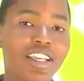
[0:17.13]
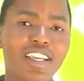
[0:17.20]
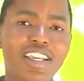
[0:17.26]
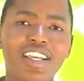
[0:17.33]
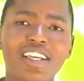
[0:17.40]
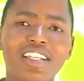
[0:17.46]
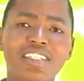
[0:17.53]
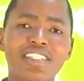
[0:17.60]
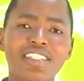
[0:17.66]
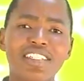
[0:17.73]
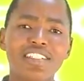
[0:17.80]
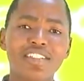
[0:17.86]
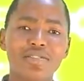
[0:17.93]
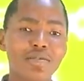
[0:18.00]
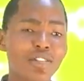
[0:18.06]

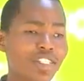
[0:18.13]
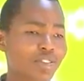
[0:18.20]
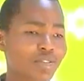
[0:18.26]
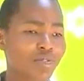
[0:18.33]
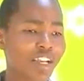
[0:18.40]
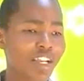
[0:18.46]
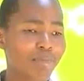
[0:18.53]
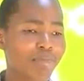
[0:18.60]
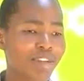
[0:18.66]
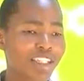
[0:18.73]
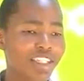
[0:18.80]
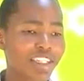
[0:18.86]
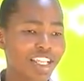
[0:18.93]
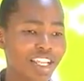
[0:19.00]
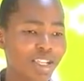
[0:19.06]
And the reason why I picked
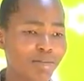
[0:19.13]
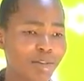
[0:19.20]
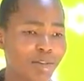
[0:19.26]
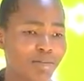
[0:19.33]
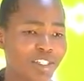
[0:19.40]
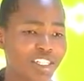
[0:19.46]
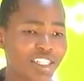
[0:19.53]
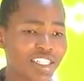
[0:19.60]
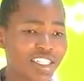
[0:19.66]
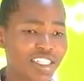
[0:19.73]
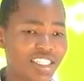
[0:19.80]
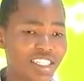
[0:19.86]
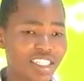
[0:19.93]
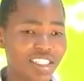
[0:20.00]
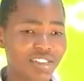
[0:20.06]
stand-up comedy is